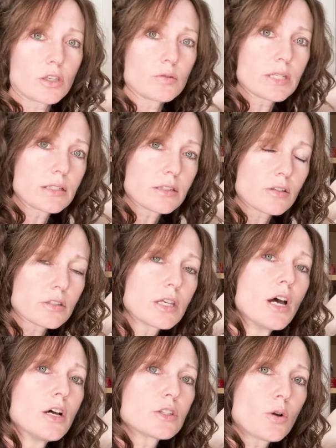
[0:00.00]
utensils,
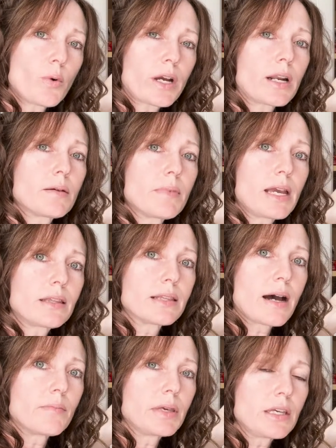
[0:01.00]
so we're gonna make
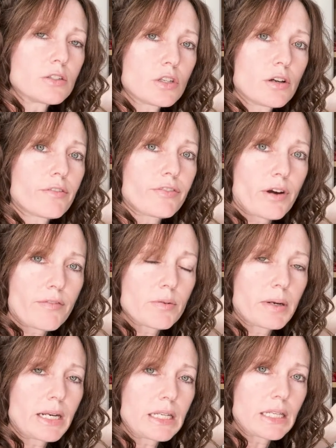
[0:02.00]
them easier for
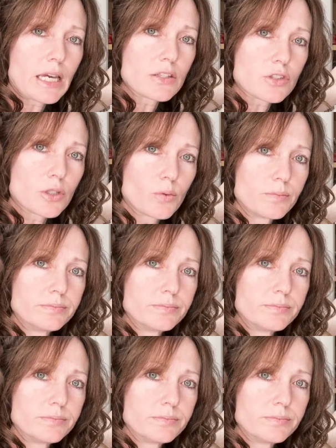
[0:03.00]
everybody to get to.